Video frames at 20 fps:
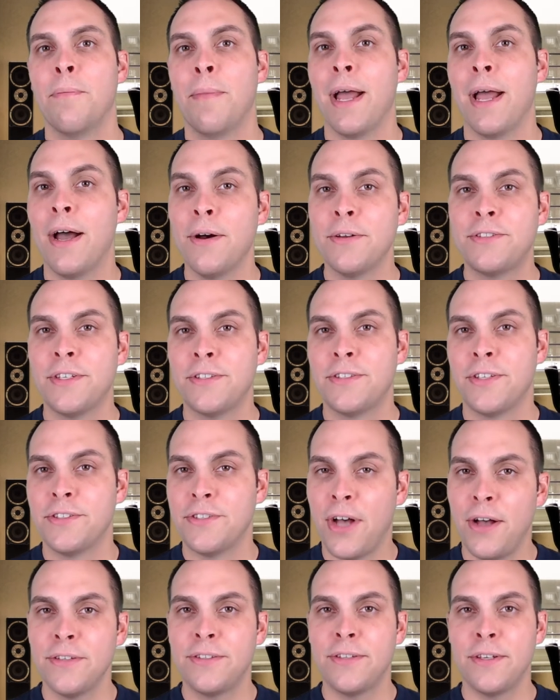Meiosis is
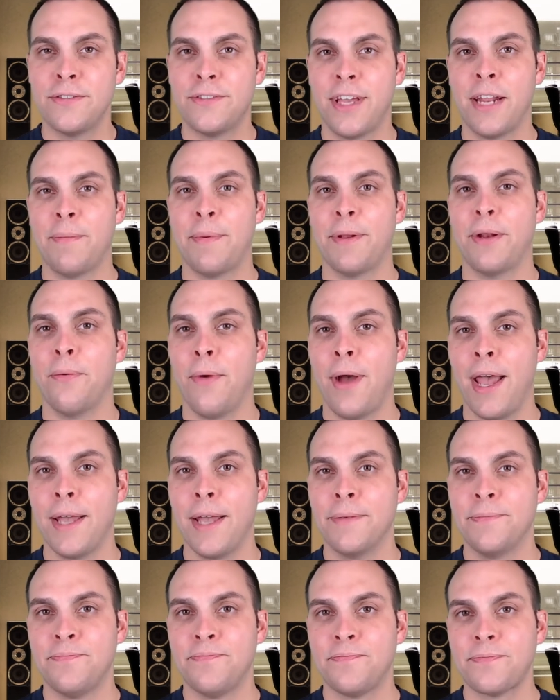also set up in a
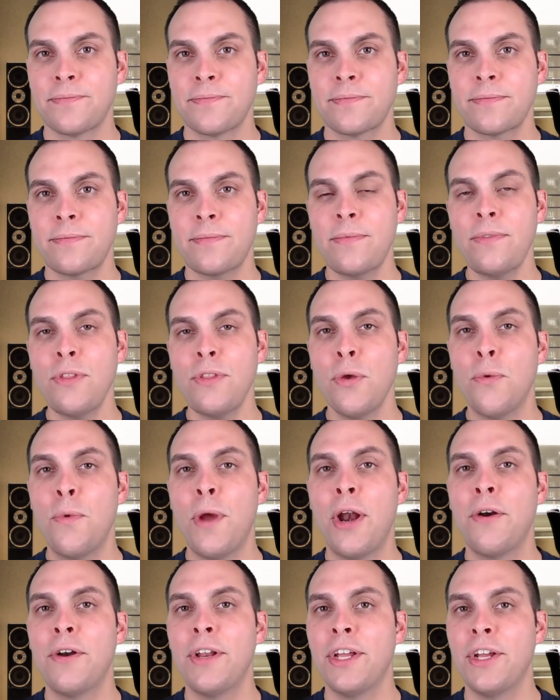way
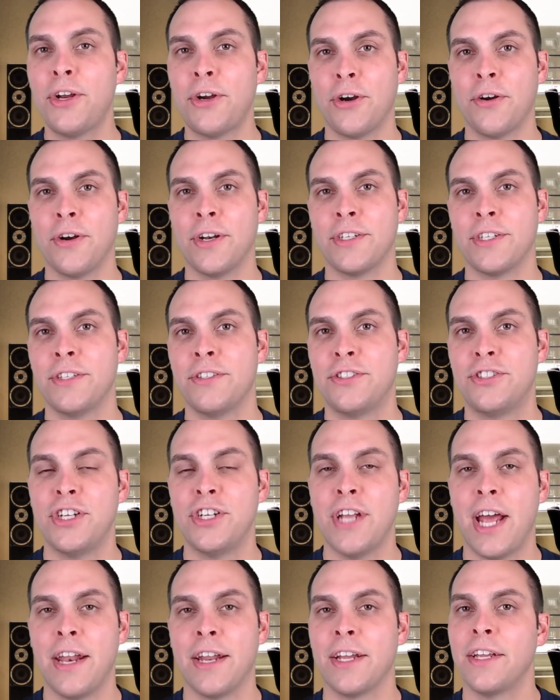where it encourages
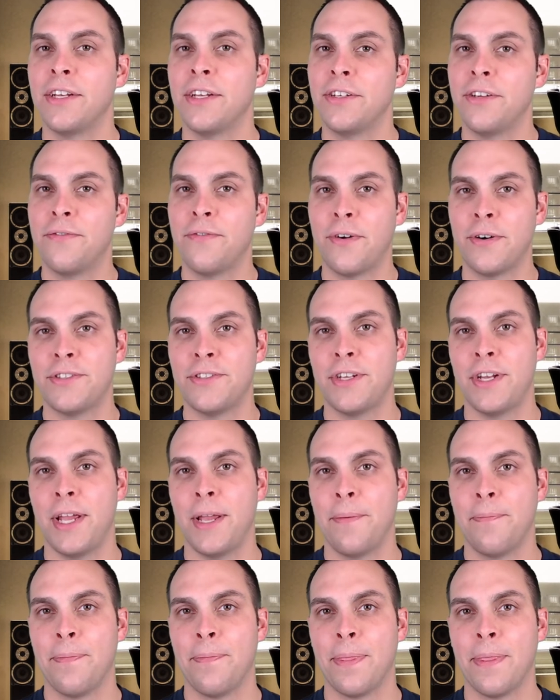genetic diversity.
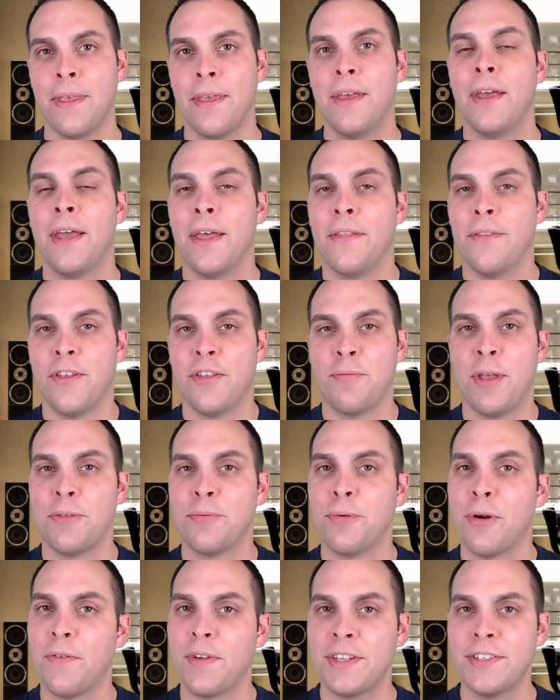And this makes
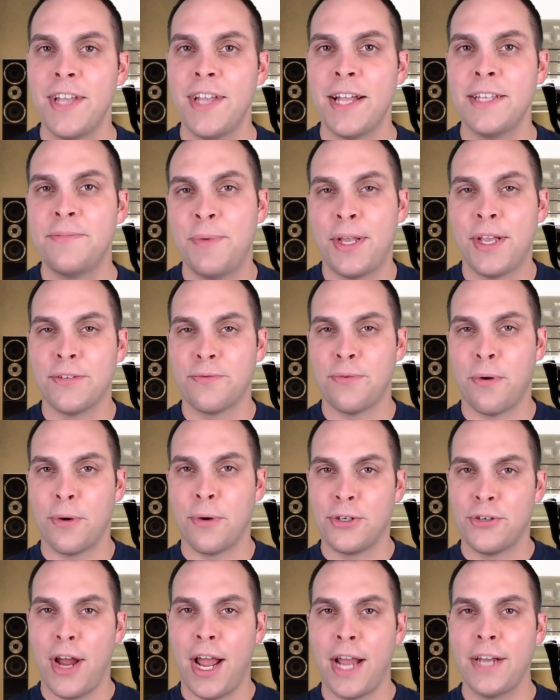perfect sense because what
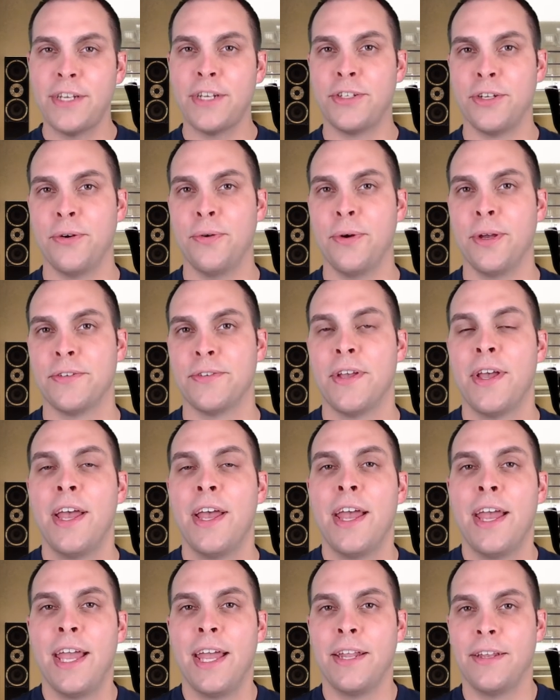we're trying to do is,
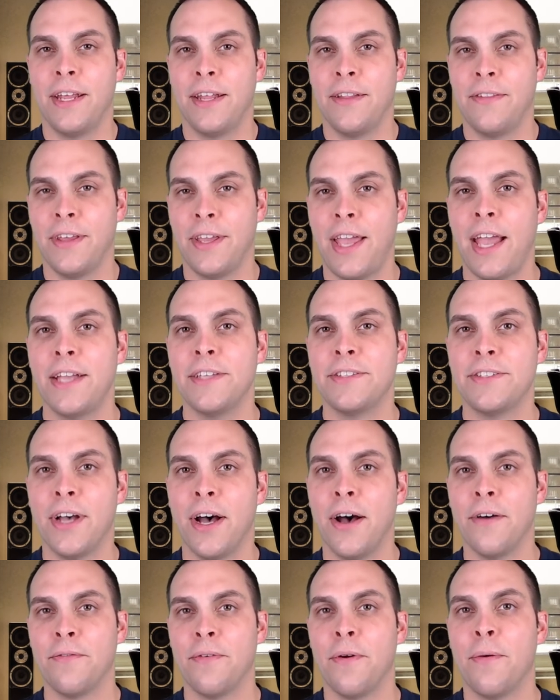in the case
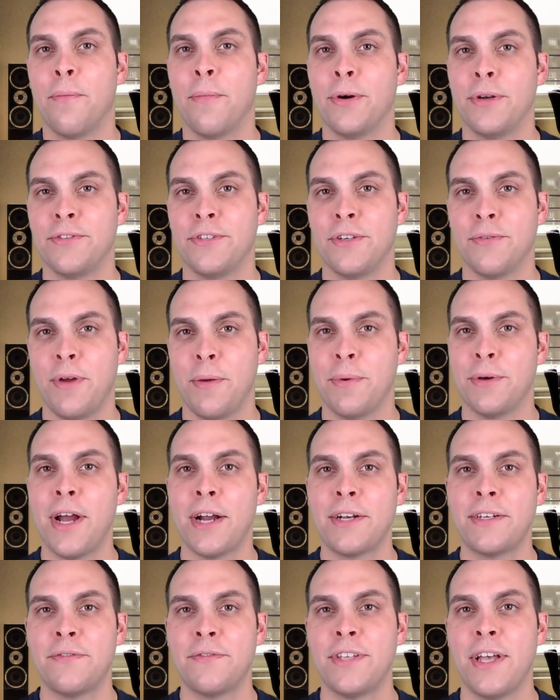of producing
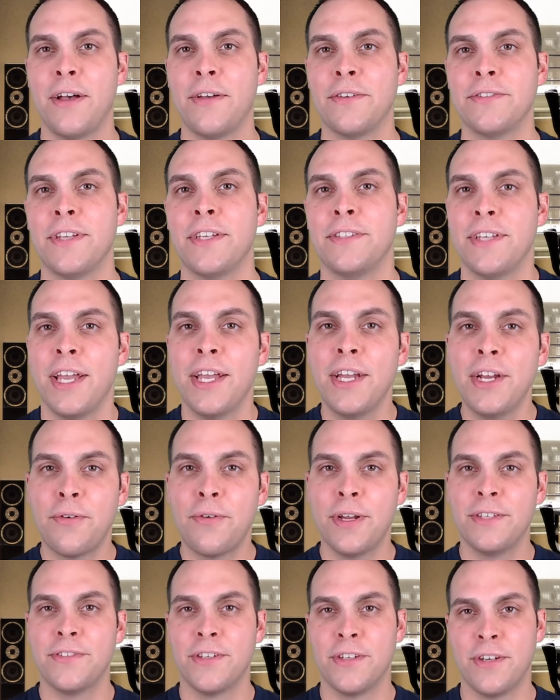reproductive cells, is
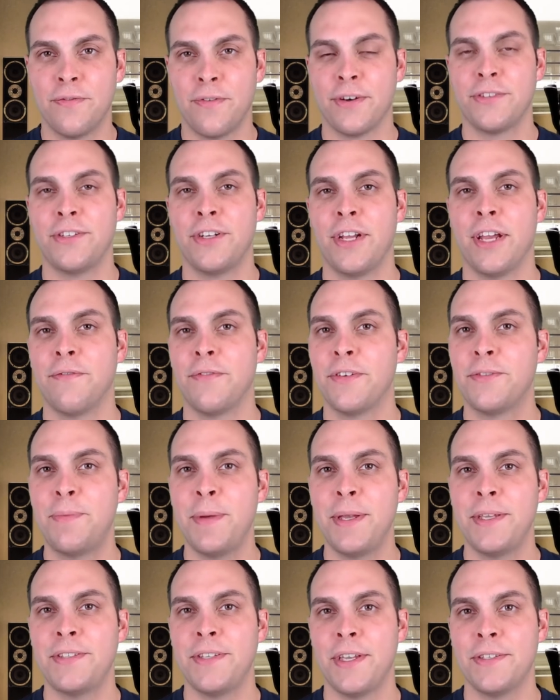increase the diversity of the
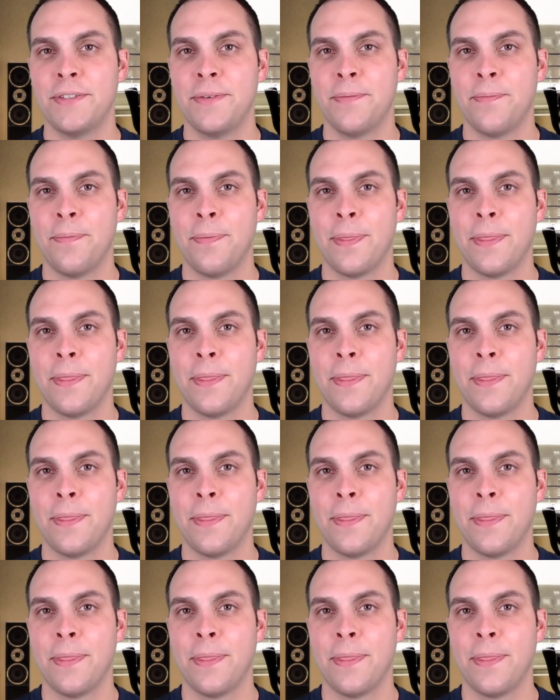species.